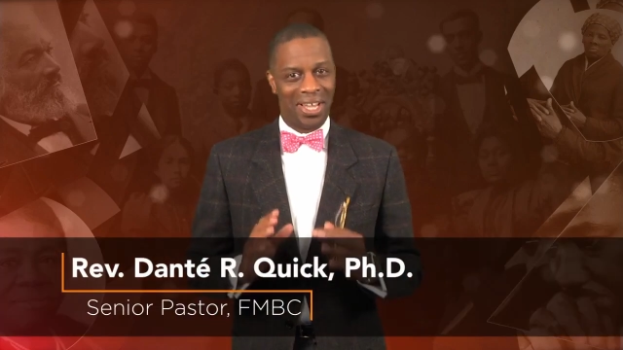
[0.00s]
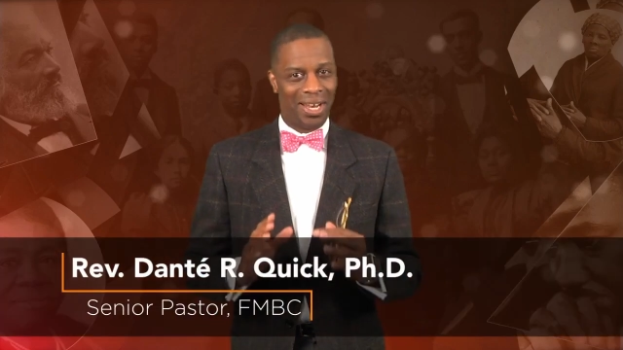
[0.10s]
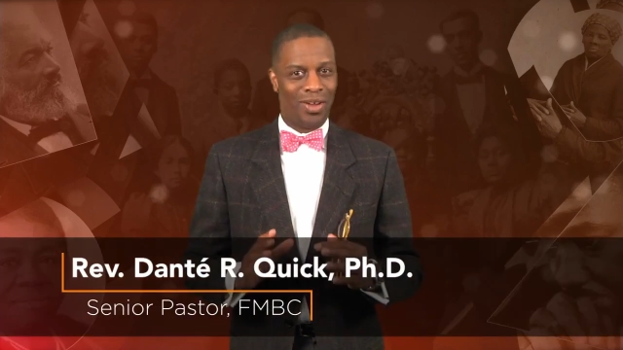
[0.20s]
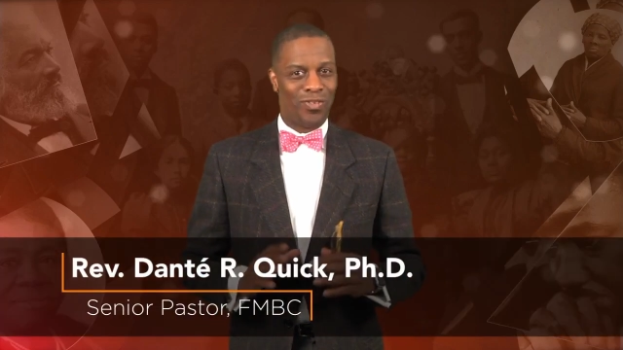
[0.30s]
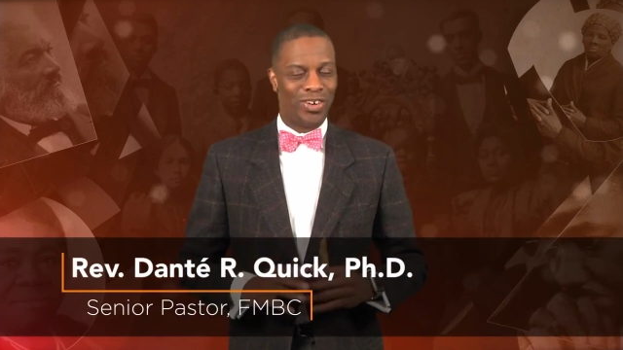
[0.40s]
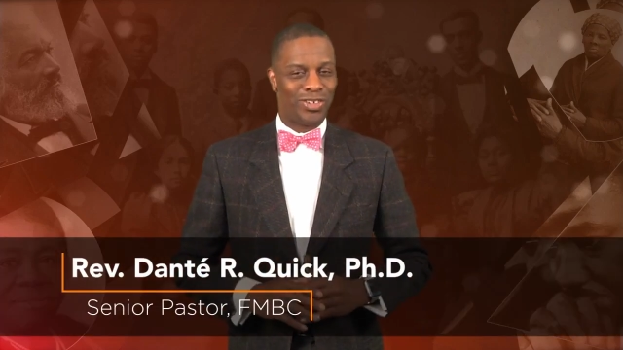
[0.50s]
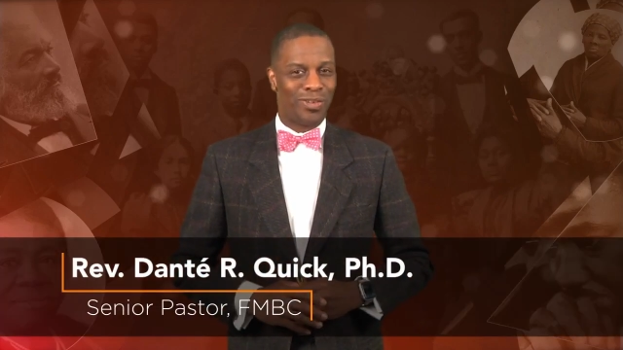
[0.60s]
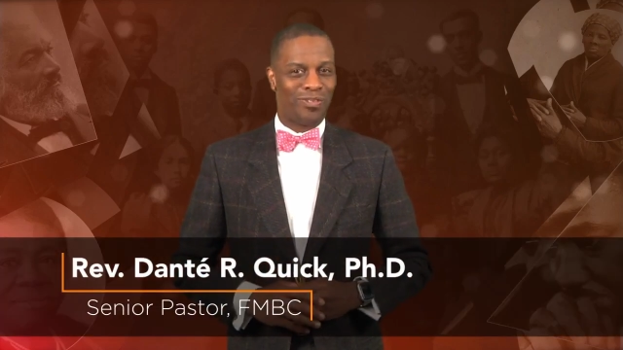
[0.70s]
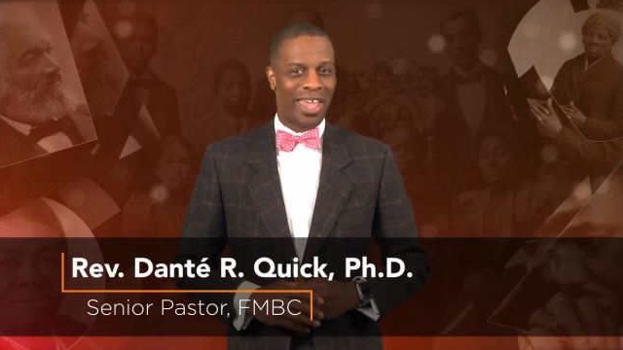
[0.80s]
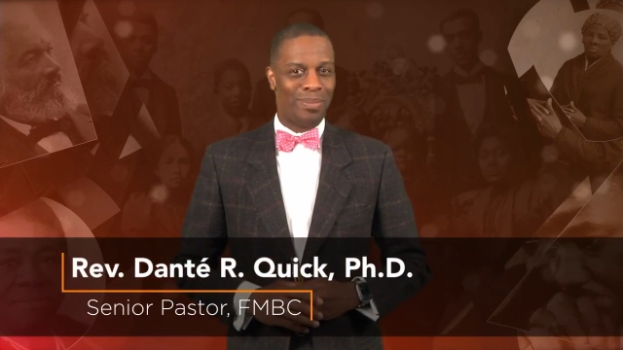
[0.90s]
Hello,
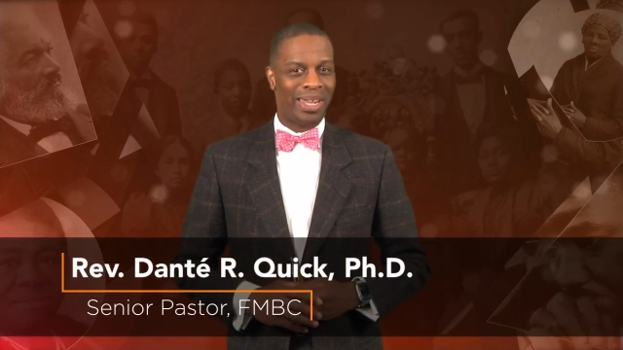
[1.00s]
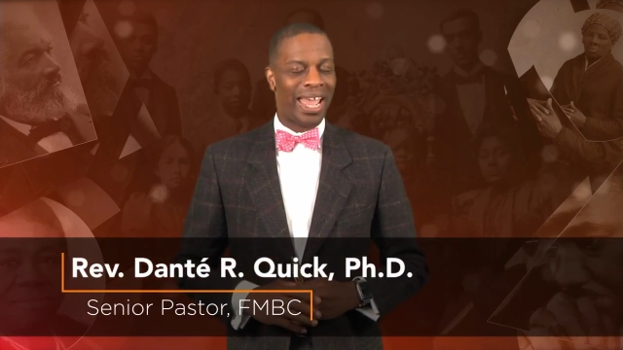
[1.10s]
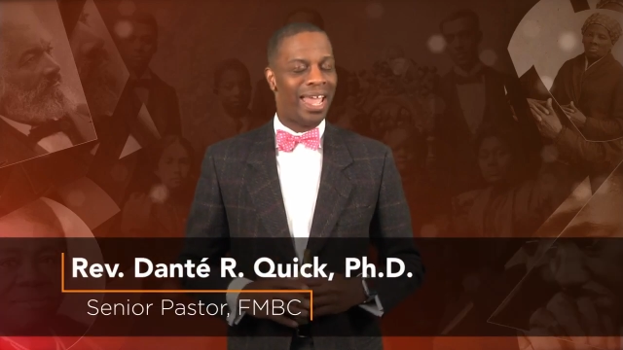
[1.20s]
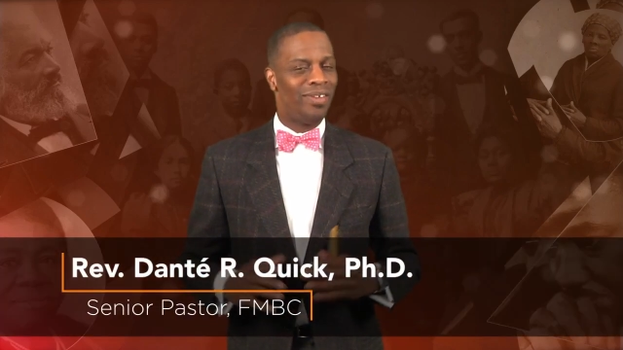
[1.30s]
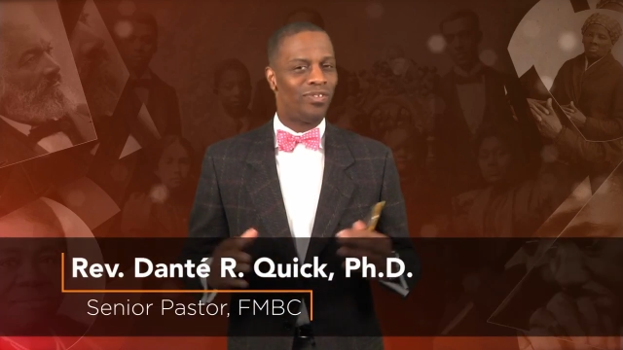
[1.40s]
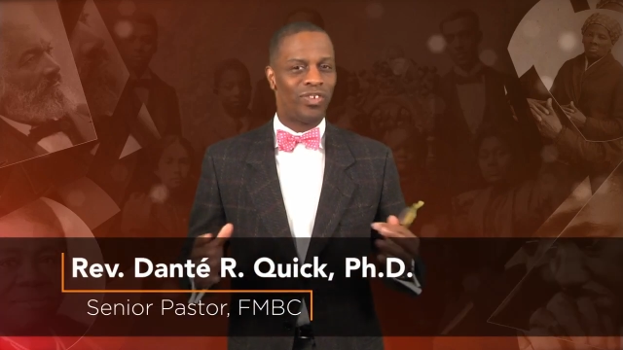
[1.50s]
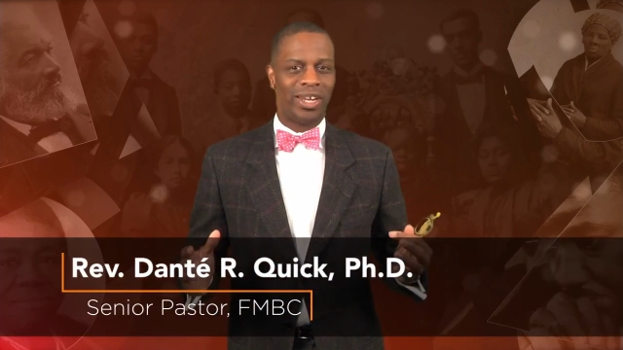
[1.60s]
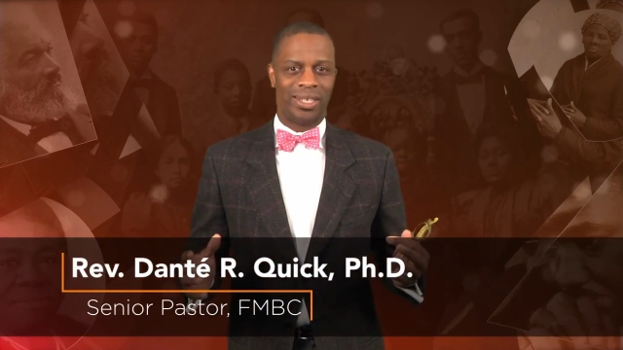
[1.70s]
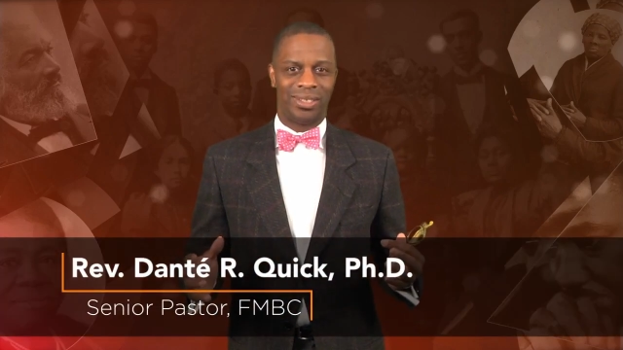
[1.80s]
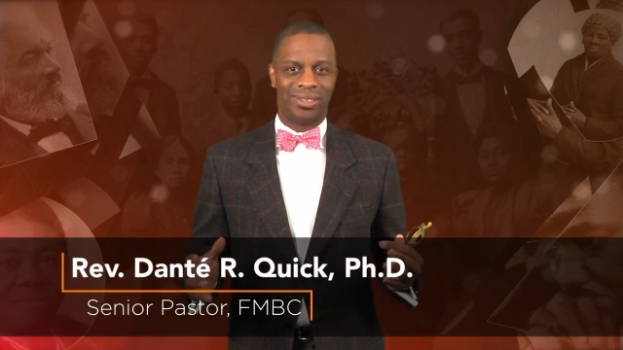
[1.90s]
friendship family and
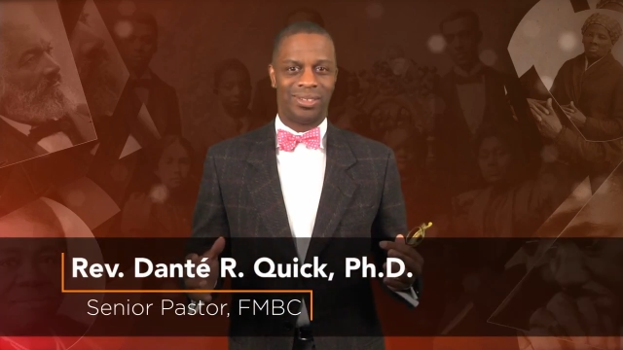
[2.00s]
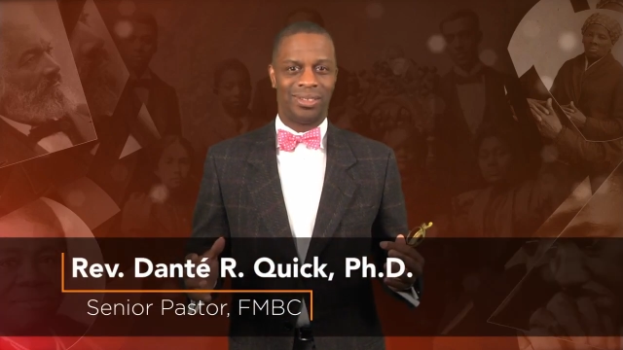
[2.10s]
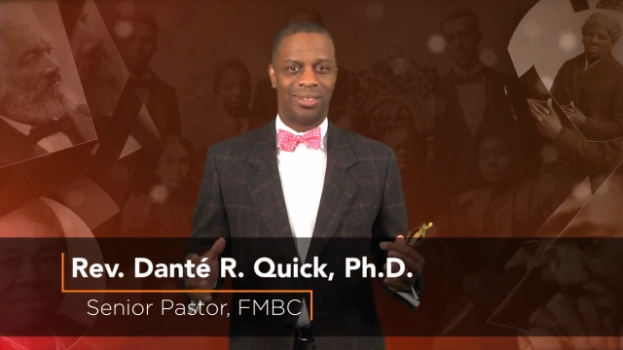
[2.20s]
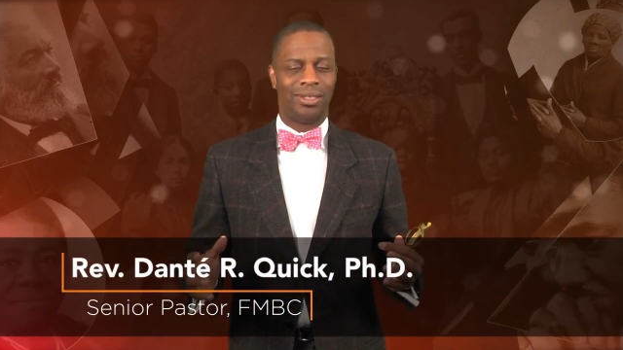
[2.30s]
friends.